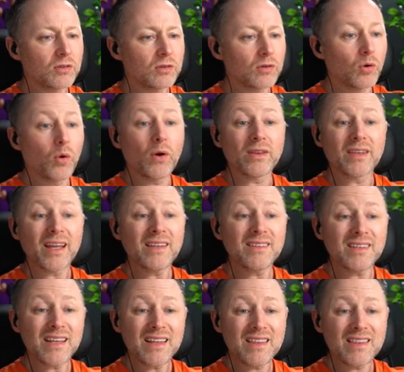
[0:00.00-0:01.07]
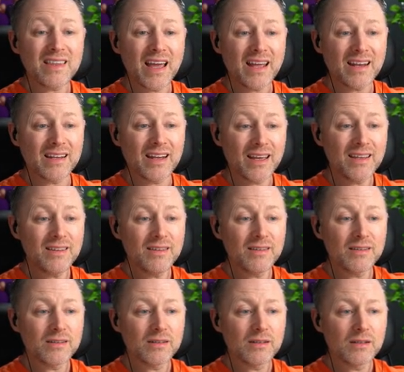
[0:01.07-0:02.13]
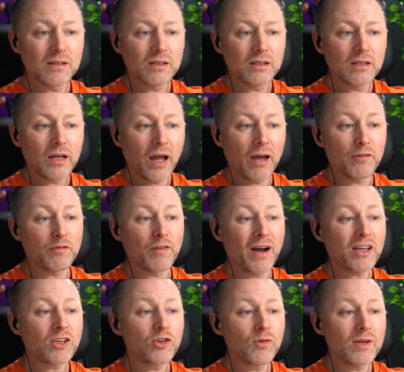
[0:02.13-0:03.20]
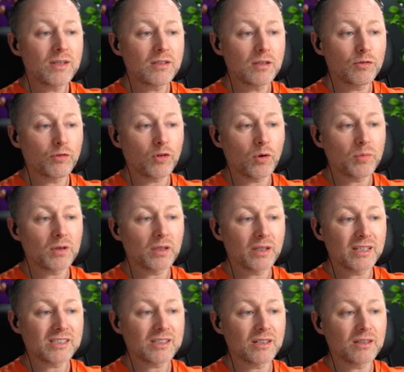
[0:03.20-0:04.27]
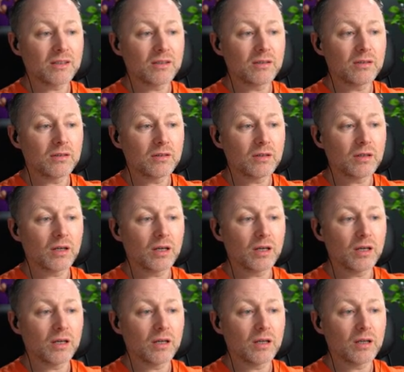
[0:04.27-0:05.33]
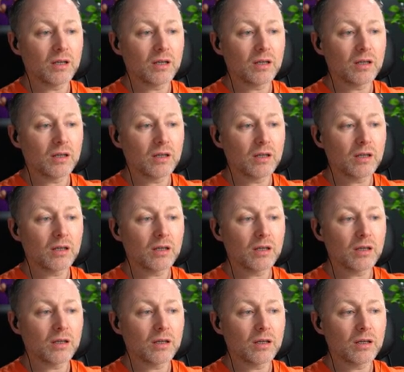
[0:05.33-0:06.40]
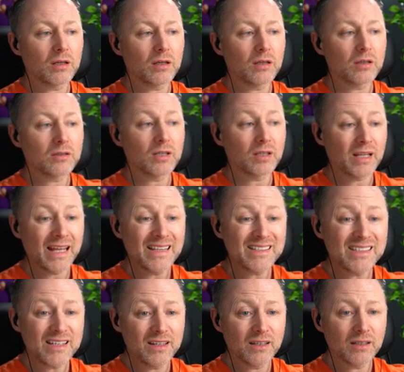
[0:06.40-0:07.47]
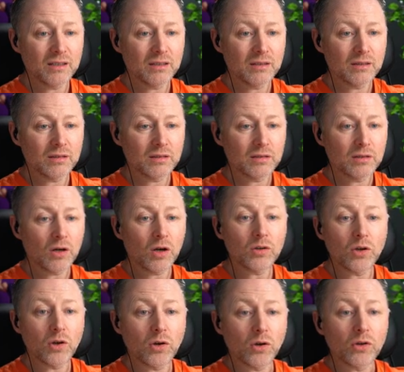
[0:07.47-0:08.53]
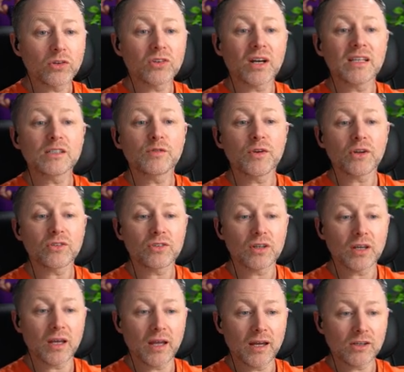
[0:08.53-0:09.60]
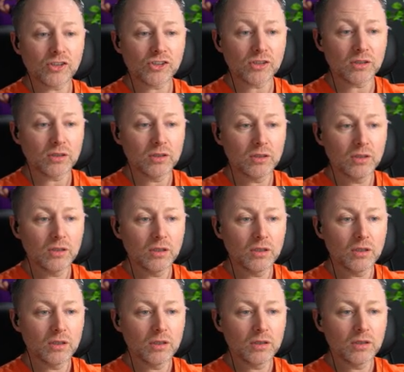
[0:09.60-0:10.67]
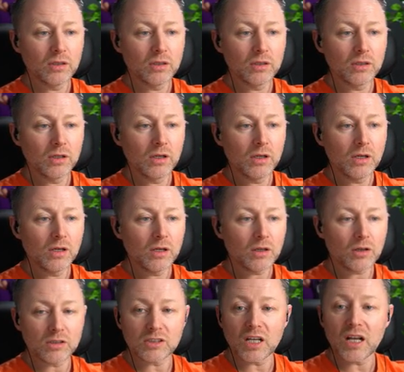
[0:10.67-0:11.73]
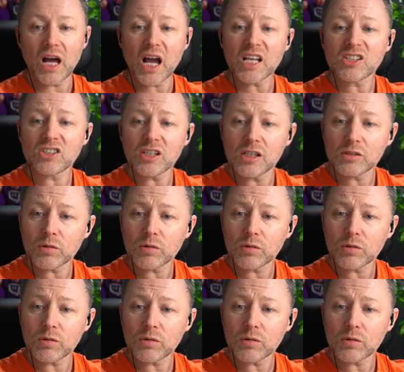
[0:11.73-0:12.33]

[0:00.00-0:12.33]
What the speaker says: oh, in 1939. Evacuated from Glasgow to Lindsay. Oh, no. Transferred to Ayrshire. Because the Nazis